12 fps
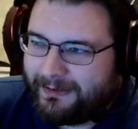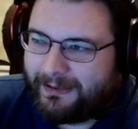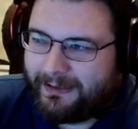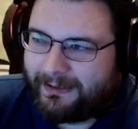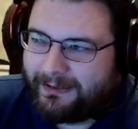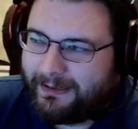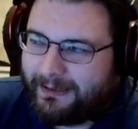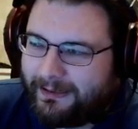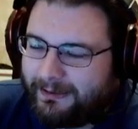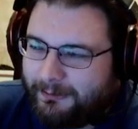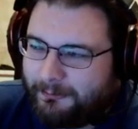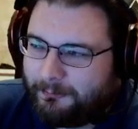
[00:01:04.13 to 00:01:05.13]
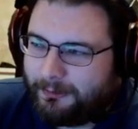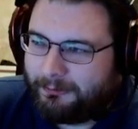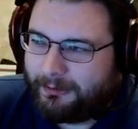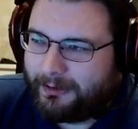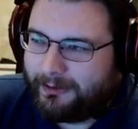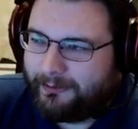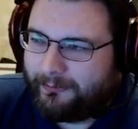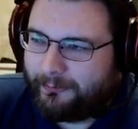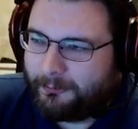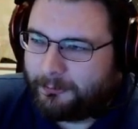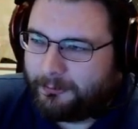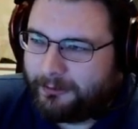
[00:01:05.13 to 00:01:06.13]
I kind of went around in a
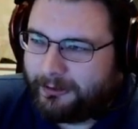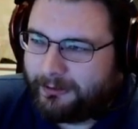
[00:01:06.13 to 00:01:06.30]
circle